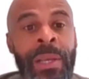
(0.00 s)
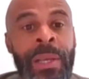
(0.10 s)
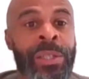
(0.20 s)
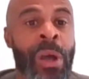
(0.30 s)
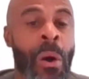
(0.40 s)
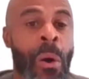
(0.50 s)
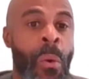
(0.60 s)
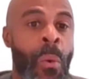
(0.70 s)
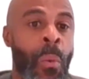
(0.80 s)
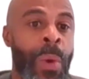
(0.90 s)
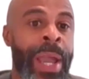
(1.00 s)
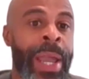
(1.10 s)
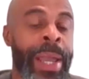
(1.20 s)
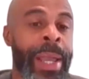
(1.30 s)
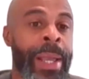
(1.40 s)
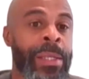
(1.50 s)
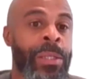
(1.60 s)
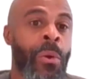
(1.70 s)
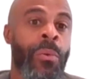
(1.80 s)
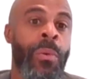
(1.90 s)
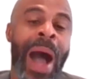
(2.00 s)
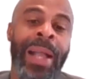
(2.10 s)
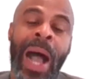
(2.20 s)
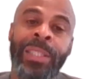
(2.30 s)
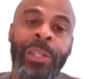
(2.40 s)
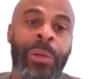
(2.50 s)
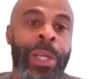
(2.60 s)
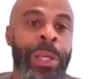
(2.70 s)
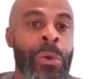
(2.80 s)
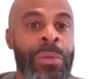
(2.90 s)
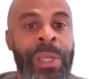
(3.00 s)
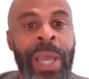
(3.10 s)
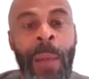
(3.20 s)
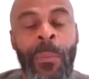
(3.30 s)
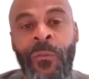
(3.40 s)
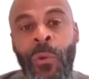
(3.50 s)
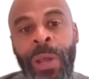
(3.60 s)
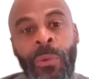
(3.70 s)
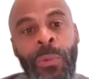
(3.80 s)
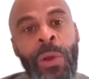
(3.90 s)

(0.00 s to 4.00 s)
So we so I, I generally use the camera for either